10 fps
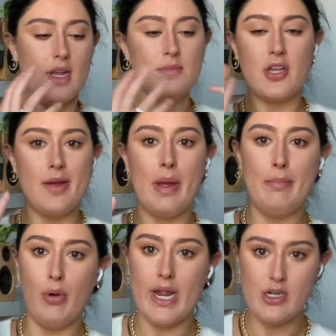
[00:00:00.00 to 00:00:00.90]
sorry, my
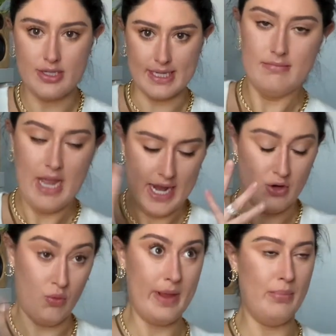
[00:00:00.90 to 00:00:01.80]
brain just like had to
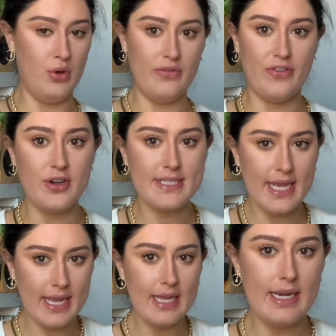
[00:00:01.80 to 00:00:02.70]
reboot for a
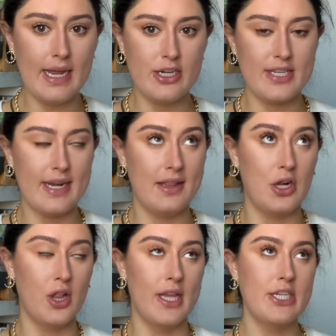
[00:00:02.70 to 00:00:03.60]
second. I just had a
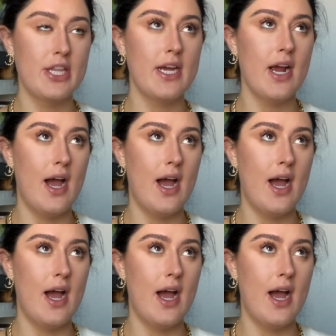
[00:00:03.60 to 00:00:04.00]
little glitch there.